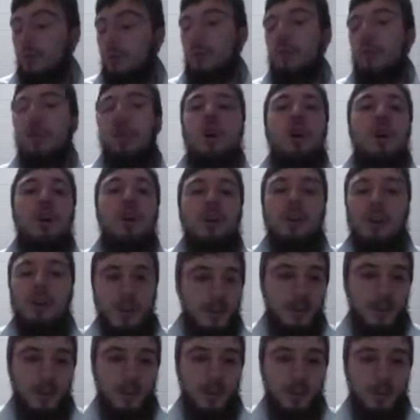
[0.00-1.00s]
We all are
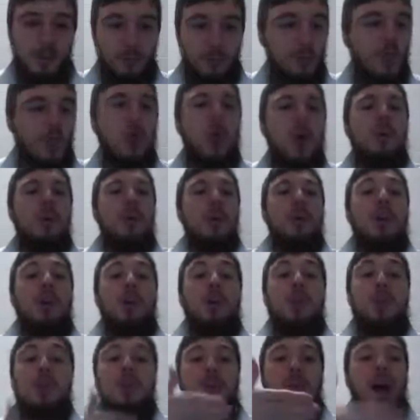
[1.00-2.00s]
curious. We all want to know
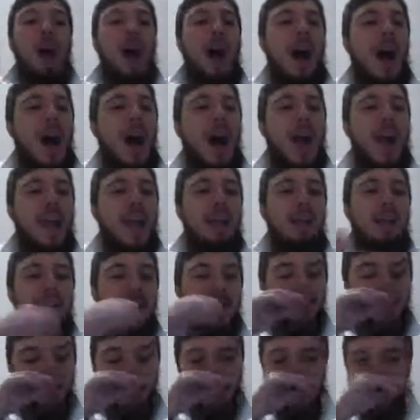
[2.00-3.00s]
what's behind